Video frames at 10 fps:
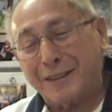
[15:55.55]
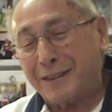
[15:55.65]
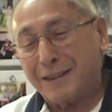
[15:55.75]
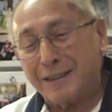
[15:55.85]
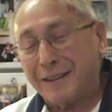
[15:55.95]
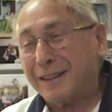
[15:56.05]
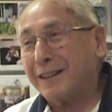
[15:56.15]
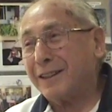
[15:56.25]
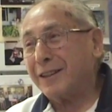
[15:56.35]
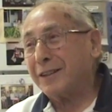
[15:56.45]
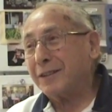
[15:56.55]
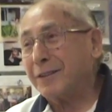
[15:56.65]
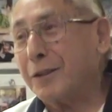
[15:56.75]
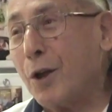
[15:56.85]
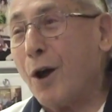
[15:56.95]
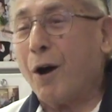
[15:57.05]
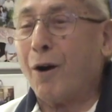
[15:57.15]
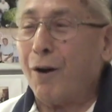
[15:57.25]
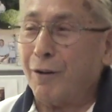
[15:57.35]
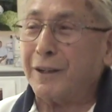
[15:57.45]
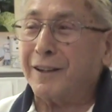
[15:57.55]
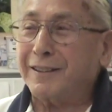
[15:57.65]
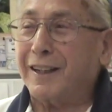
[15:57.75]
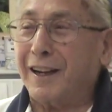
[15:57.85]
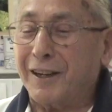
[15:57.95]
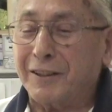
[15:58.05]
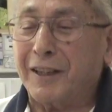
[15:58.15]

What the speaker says: So you have a lot of stories, a lot of good memories, right?